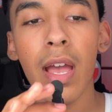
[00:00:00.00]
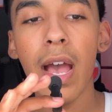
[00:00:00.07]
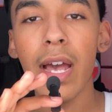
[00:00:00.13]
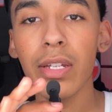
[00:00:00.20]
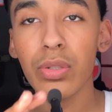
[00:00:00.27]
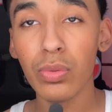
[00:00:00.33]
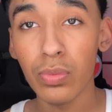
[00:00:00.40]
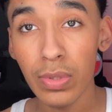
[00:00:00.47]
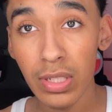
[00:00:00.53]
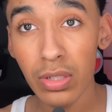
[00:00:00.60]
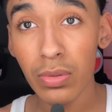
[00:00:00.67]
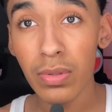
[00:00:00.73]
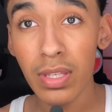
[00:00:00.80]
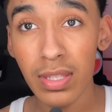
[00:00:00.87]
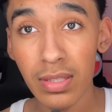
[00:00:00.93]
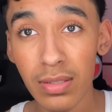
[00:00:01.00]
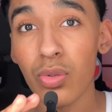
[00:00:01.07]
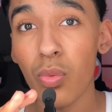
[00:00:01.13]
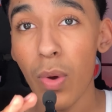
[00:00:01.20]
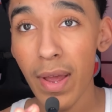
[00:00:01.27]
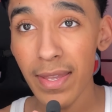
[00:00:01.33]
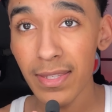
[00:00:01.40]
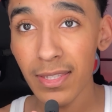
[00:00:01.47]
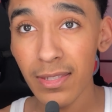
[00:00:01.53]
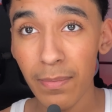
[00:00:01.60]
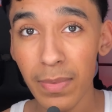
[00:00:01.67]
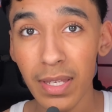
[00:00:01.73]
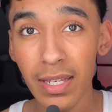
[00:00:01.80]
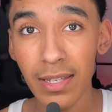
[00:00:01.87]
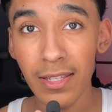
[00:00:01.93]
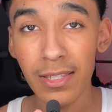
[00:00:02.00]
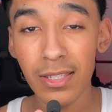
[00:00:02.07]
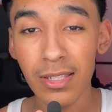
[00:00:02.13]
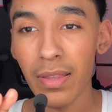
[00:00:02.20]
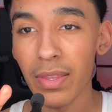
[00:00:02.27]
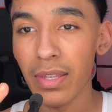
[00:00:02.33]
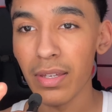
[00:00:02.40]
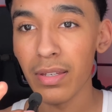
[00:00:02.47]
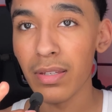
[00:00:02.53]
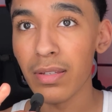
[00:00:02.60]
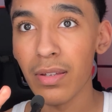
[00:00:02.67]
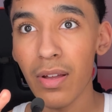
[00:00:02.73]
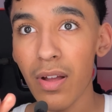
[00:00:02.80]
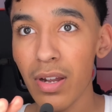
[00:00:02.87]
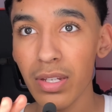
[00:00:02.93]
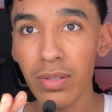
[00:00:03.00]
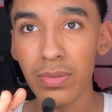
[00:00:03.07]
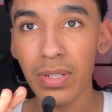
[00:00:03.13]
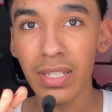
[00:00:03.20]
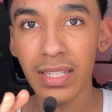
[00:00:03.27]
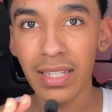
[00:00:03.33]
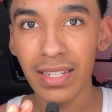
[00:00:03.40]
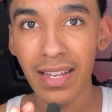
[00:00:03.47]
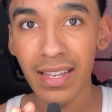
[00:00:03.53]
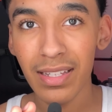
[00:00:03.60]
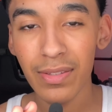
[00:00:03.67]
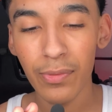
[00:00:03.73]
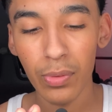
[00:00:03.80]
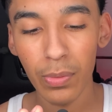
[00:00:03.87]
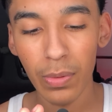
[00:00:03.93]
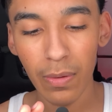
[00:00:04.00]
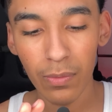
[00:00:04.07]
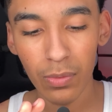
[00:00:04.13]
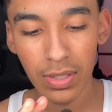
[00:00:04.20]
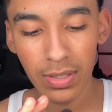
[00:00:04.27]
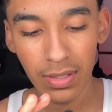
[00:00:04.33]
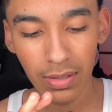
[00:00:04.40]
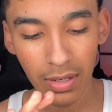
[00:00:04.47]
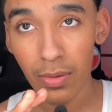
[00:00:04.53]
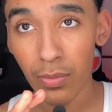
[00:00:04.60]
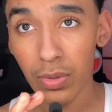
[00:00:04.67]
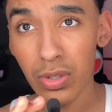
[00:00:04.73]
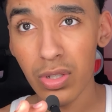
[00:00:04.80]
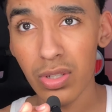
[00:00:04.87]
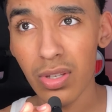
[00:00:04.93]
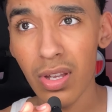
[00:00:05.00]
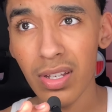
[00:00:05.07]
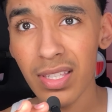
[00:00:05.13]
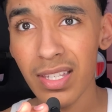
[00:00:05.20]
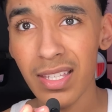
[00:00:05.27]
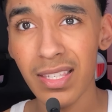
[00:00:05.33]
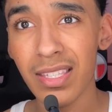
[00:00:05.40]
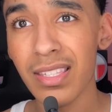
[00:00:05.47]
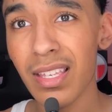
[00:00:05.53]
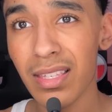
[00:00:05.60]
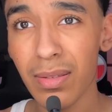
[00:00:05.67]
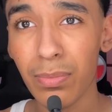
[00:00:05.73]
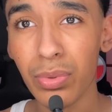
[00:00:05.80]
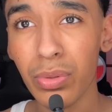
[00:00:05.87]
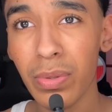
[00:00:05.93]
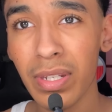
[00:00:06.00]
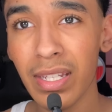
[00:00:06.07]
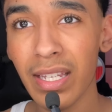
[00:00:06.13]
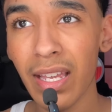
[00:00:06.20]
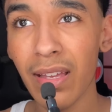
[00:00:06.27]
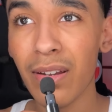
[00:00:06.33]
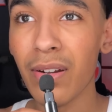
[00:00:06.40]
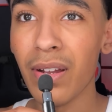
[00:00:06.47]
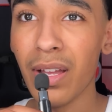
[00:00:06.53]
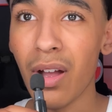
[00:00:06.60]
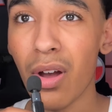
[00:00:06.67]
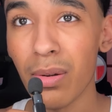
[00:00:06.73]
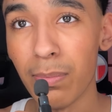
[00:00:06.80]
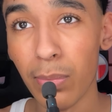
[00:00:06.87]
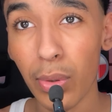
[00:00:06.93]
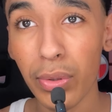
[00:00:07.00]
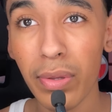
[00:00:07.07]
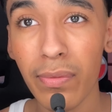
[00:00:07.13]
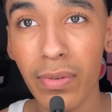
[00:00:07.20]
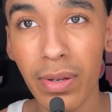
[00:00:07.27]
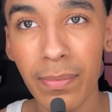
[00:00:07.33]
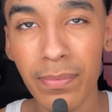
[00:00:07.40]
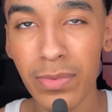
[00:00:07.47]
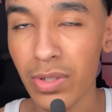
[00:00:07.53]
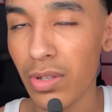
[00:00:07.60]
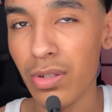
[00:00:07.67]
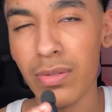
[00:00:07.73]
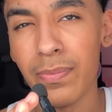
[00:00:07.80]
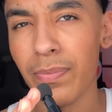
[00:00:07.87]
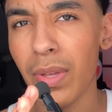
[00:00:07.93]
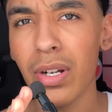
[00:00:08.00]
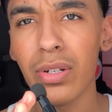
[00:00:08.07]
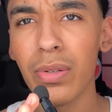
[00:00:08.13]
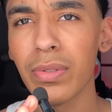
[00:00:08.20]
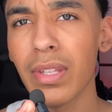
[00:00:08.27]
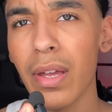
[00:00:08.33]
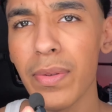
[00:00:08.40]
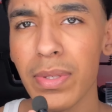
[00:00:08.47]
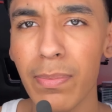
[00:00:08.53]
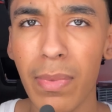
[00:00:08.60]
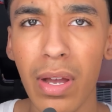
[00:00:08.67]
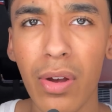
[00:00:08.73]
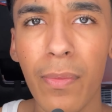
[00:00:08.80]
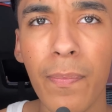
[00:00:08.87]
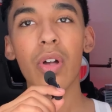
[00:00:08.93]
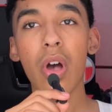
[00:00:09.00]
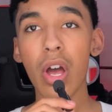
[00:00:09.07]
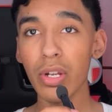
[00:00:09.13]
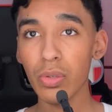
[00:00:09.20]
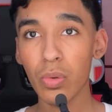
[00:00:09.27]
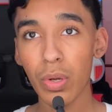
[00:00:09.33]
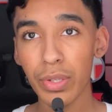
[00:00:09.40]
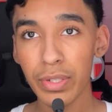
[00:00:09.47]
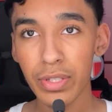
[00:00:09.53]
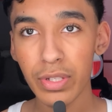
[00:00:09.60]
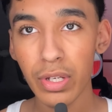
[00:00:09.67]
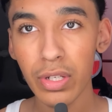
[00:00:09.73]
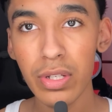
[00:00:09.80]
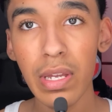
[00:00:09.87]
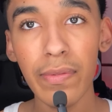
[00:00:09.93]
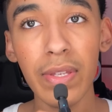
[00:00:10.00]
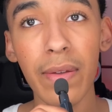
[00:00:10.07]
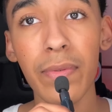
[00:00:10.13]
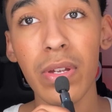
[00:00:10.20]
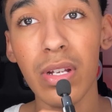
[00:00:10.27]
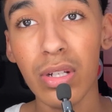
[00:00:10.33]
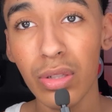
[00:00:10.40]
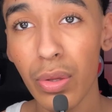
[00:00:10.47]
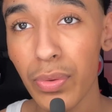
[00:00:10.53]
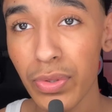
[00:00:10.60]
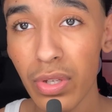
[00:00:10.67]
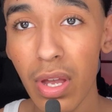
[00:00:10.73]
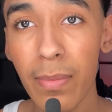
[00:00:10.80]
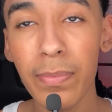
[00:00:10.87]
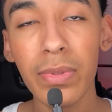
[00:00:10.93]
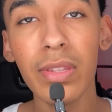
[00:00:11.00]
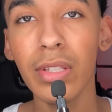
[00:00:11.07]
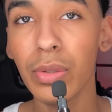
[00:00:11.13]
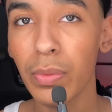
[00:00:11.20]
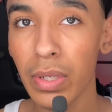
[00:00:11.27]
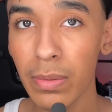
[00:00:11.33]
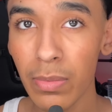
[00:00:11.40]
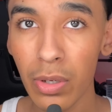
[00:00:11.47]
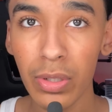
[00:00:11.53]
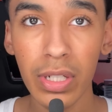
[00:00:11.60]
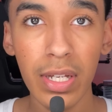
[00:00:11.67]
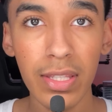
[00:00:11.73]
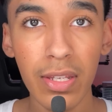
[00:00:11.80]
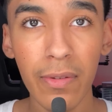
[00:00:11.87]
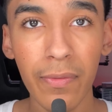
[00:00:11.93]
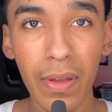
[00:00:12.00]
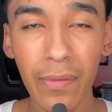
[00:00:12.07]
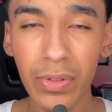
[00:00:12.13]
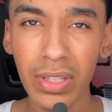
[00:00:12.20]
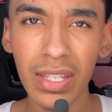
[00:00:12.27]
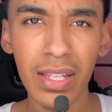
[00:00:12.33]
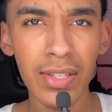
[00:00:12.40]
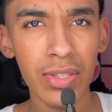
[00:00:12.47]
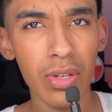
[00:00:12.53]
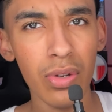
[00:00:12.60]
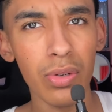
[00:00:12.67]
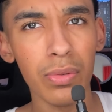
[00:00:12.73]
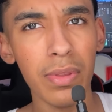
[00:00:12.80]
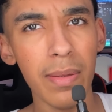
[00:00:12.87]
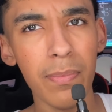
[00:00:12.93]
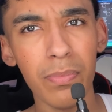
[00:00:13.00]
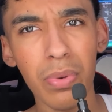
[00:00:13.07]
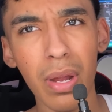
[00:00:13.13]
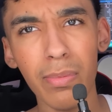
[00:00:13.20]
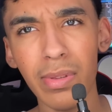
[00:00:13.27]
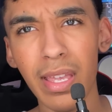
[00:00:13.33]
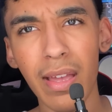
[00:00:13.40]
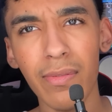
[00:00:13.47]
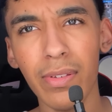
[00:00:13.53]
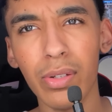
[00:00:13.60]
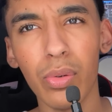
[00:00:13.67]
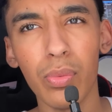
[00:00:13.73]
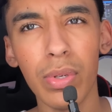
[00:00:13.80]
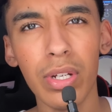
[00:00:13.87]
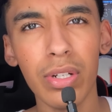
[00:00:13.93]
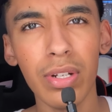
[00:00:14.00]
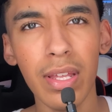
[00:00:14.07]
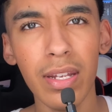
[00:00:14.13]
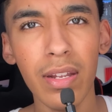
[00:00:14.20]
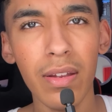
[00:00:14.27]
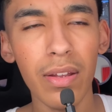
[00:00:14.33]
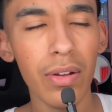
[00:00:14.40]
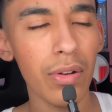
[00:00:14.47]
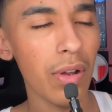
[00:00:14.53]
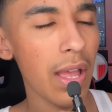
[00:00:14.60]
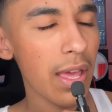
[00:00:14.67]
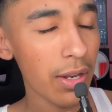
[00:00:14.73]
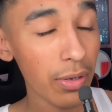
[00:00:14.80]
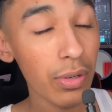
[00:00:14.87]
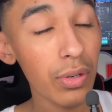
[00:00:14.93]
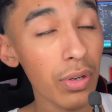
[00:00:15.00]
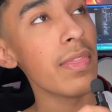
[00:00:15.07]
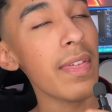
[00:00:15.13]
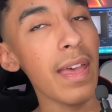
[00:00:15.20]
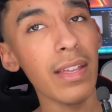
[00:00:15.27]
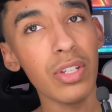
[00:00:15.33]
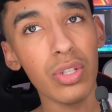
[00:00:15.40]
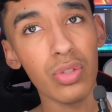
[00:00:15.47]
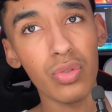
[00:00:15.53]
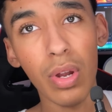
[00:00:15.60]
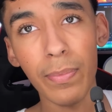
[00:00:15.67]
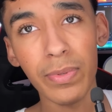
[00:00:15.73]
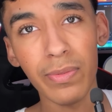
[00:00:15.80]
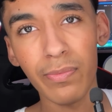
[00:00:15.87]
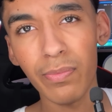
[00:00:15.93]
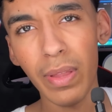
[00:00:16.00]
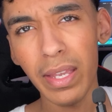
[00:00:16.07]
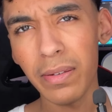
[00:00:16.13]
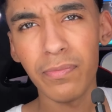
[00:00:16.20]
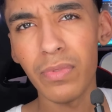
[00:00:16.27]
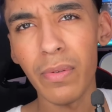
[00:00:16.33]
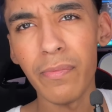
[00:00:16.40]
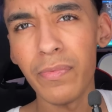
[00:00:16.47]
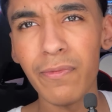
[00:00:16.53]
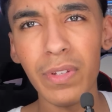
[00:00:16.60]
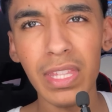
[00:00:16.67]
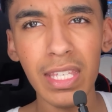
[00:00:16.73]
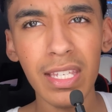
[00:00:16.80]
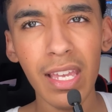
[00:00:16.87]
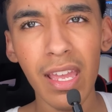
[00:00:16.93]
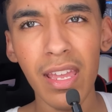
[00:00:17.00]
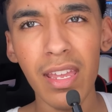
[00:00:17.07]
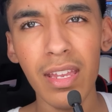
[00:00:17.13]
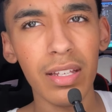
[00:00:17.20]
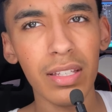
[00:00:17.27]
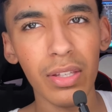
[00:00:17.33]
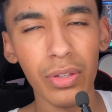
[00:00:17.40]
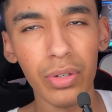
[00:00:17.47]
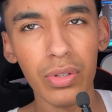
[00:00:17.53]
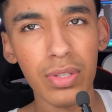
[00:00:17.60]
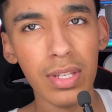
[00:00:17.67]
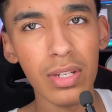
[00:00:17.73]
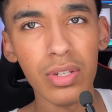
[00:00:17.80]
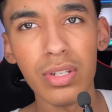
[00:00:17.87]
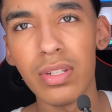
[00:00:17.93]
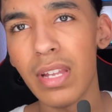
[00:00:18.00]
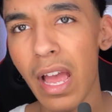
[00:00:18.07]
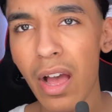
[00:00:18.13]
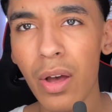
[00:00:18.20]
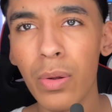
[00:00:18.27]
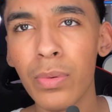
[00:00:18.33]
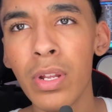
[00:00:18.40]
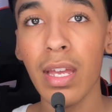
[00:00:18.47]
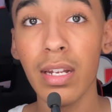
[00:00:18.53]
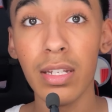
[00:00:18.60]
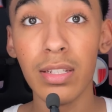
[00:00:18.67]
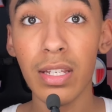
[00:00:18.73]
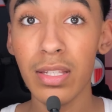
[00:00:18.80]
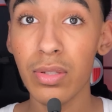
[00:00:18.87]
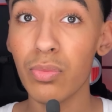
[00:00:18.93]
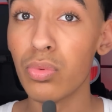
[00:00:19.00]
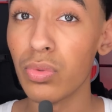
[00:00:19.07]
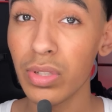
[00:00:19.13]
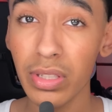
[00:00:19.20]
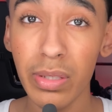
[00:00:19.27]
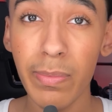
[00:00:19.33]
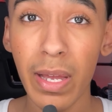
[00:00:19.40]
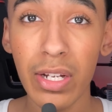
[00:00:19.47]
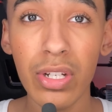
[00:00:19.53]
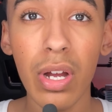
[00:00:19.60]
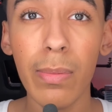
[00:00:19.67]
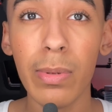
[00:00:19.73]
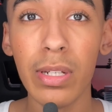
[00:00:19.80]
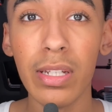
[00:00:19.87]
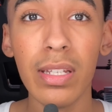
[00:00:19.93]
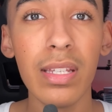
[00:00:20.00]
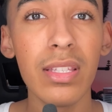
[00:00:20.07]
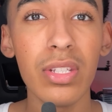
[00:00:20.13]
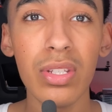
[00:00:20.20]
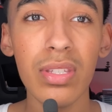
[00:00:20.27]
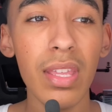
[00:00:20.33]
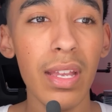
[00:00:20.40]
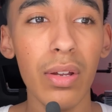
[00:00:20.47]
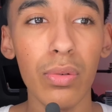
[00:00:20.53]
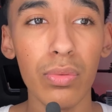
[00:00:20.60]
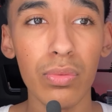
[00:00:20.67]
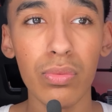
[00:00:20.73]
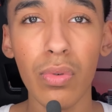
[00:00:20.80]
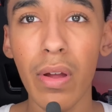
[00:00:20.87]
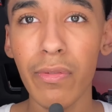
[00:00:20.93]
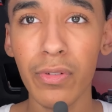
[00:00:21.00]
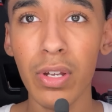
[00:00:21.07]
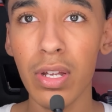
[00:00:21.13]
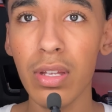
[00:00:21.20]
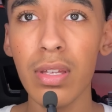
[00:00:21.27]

I had to redo this twice because the audio didn't connect for whatever reason, which sucks because it says a blue indicator on both of them. So I don't know what that was about. Audio quality is good. You have to have it close up. The green mode, it cuts off everything. So they probably have like a weird editor that just drops like from 50K kilohertz and down. And it does a really bad job at it. It's just like a rough cut.